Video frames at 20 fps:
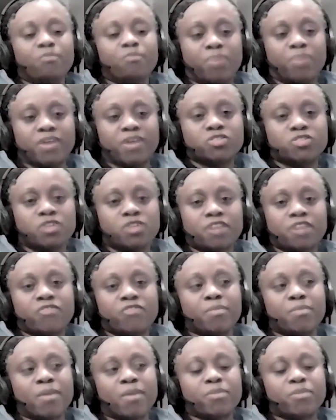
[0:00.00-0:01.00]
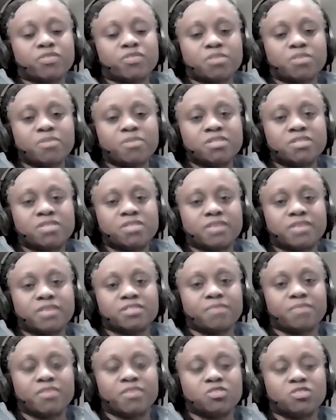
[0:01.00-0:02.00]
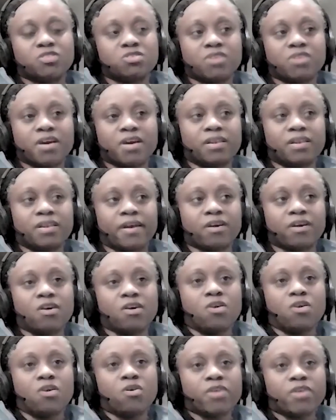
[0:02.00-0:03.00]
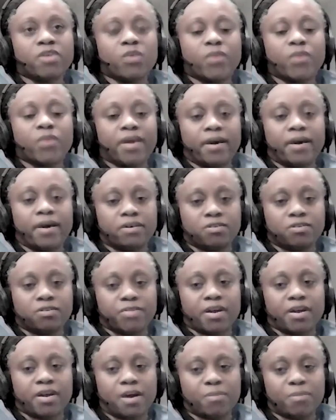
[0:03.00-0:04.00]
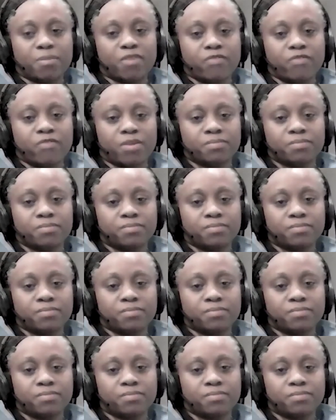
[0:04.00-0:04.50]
but try to remember, if somebody says something to you, kind of like, okay, what angle are they coming from?